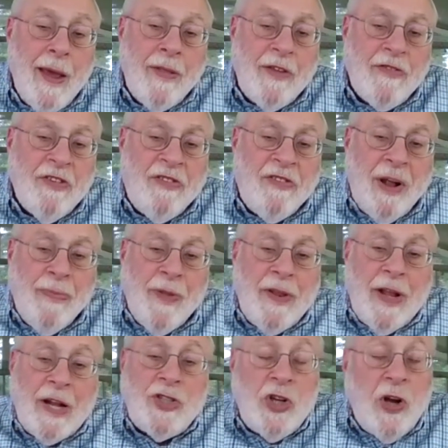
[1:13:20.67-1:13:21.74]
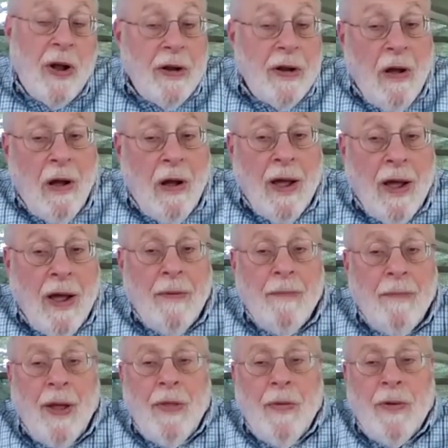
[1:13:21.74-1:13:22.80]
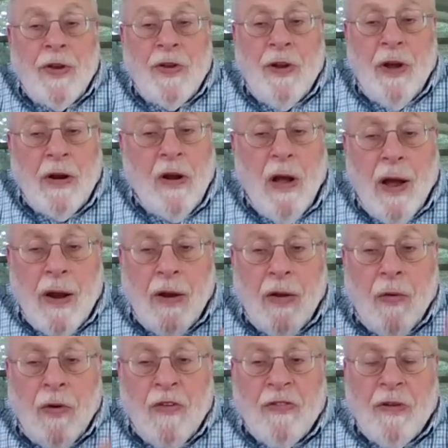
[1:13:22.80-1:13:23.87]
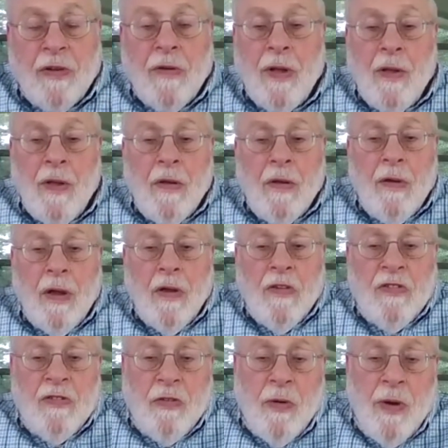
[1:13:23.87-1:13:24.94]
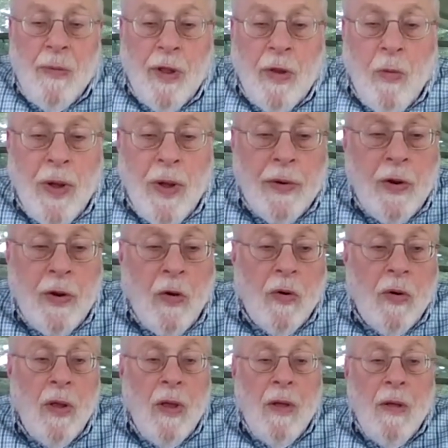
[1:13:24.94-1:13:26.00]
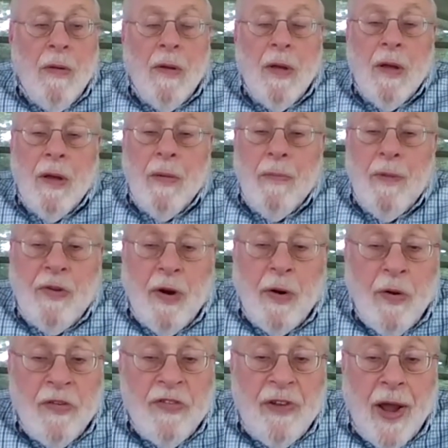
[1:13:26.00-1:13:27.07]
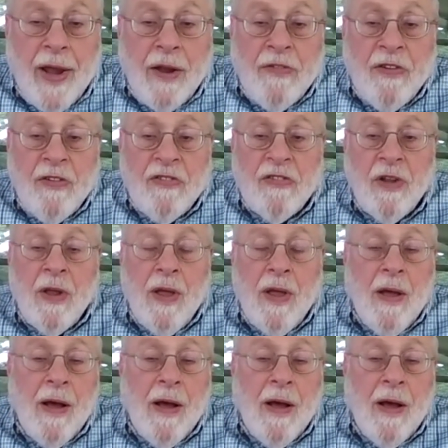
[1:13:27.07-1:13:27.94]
And this is something that John Kahn, by the way, John Kahn, of course, an extremely well-known material scientist.